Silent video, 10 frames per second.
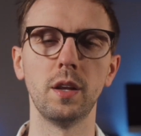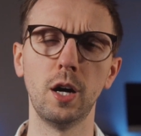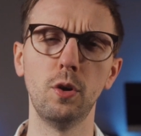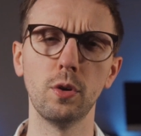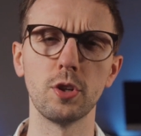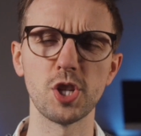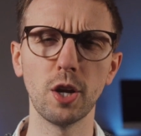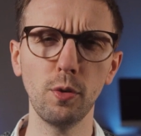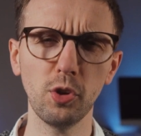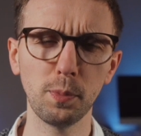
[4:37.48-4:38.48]
Now,
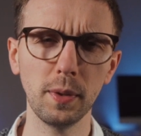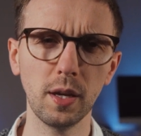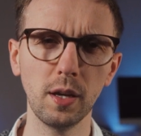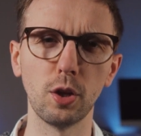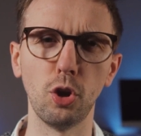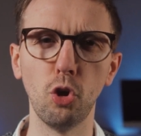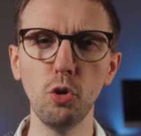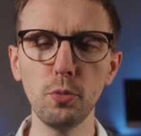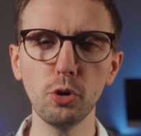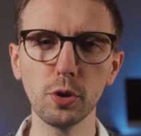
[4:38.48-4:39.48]
generally speaking,
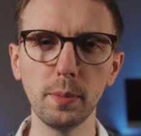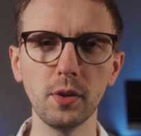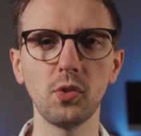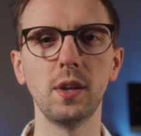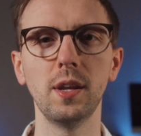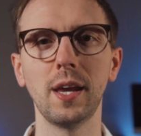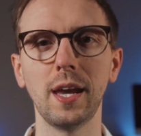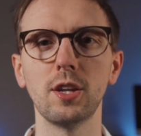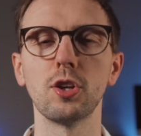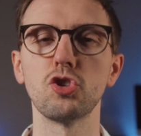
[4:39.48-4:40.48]
low multiples
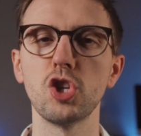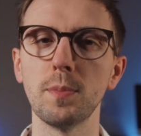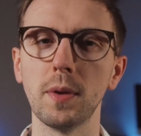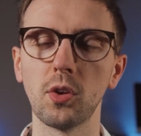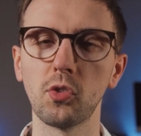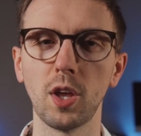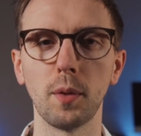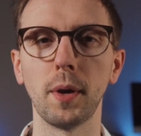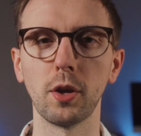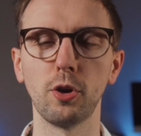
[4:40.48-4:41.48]
indicate cheapness
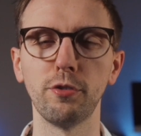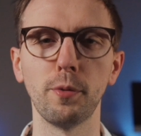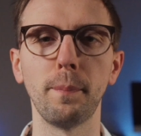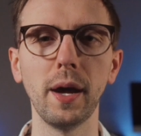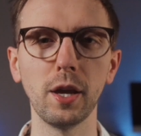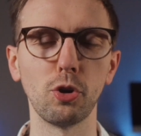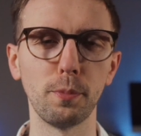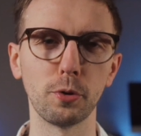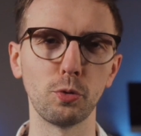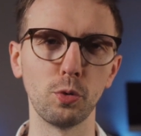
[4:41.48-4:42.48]
and might offer buying
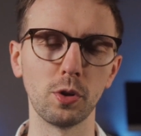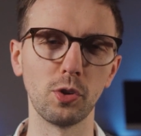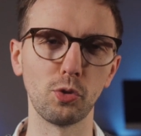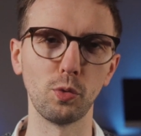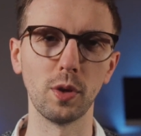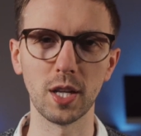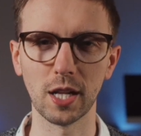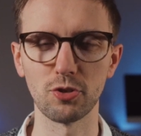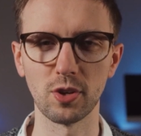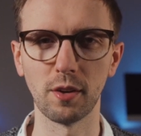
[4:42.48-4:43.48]
opportunities to
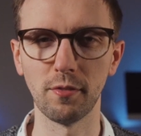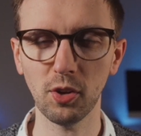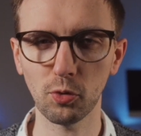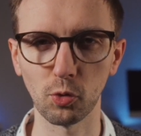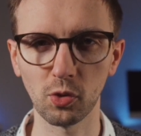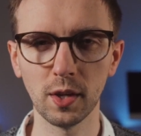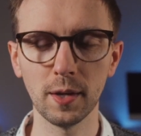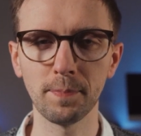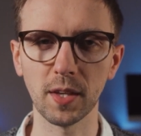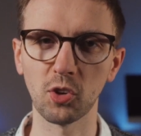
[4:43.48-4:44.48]
intelligent investors,
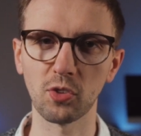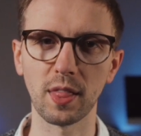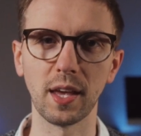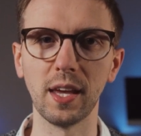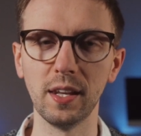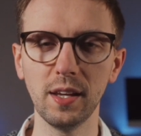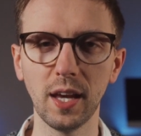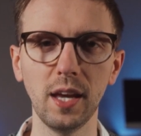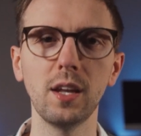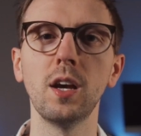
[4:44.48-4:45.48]
as they
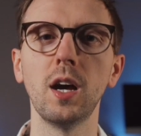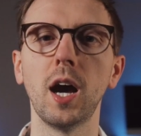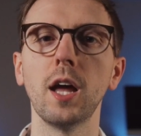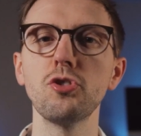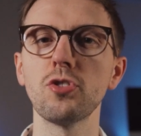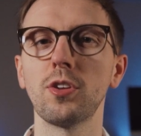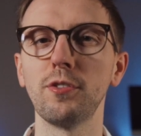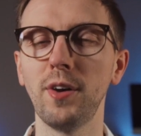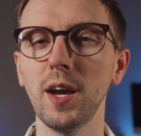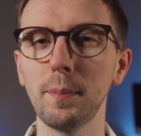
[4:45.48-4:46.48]
indicate
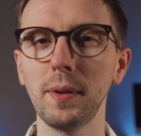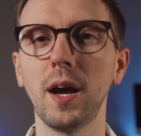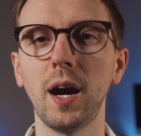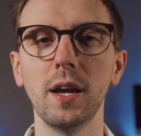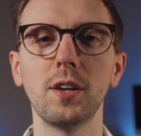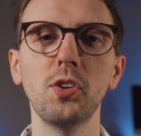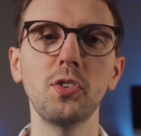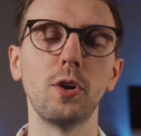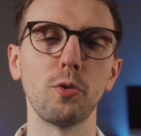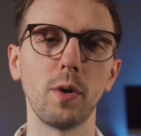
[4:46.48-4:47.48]
unjustifiably high
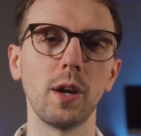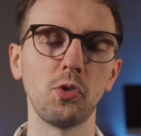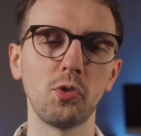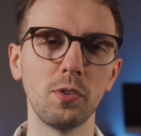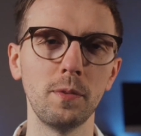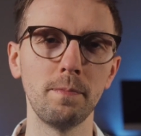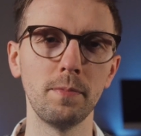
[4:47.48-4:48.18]
discount rates.